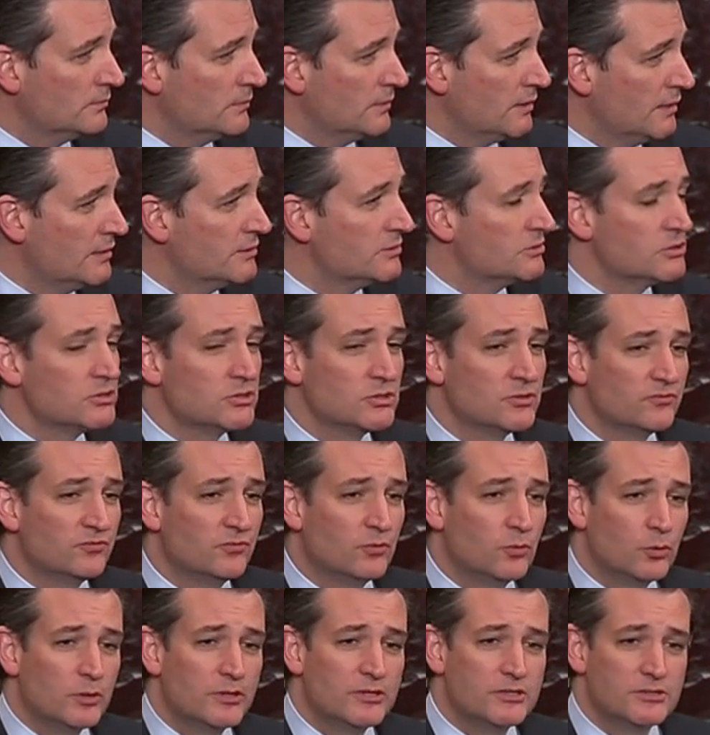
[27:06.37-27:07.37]
His is a
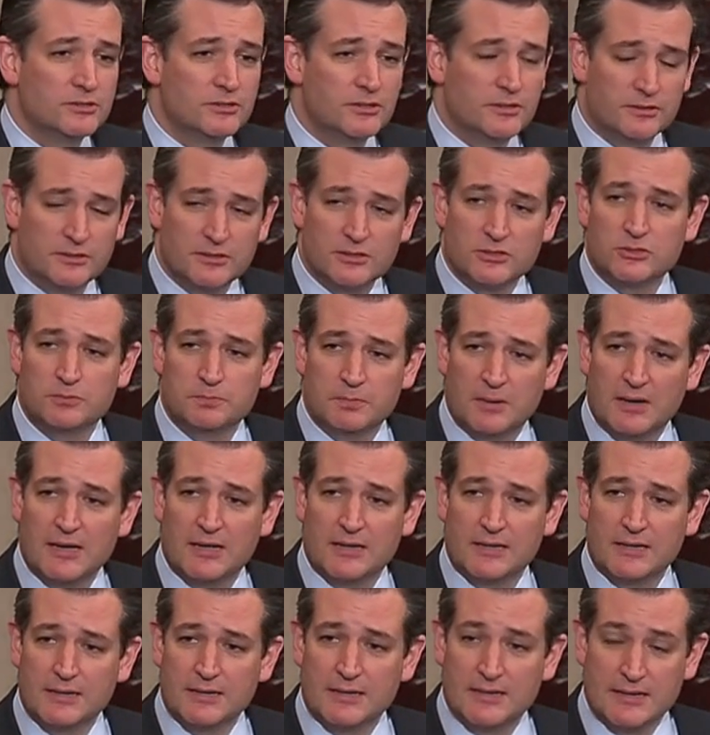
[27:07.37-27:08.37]
voice that this
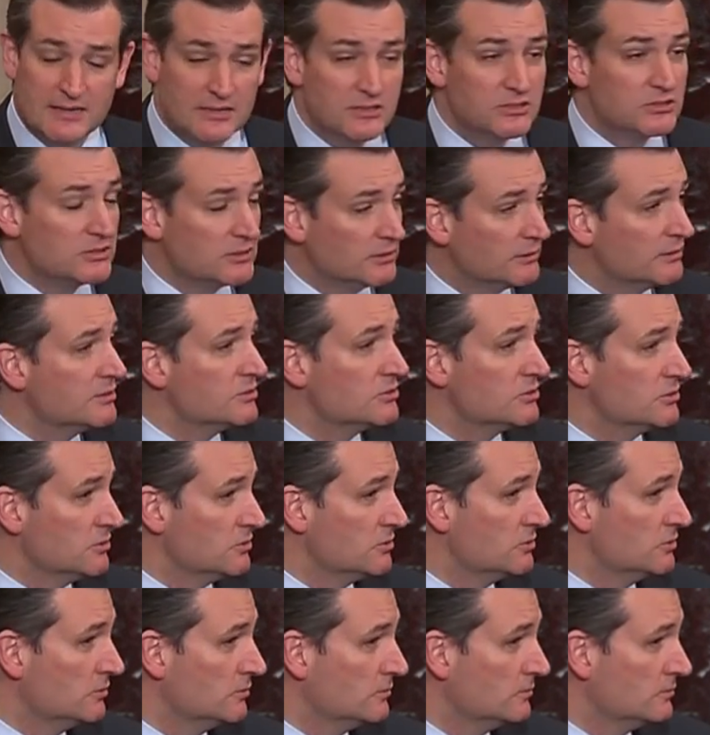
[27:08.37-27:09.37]
body needs to listen
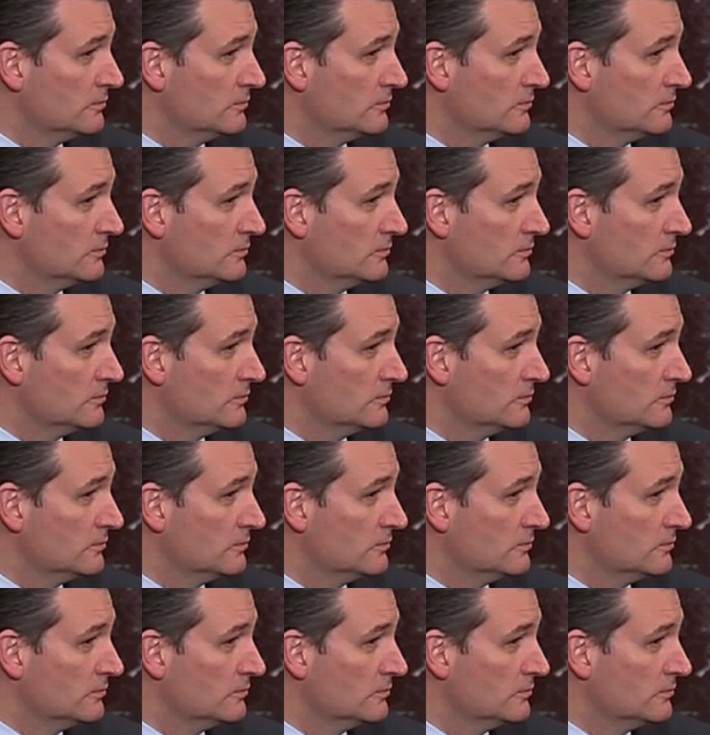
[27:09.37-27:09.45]
to.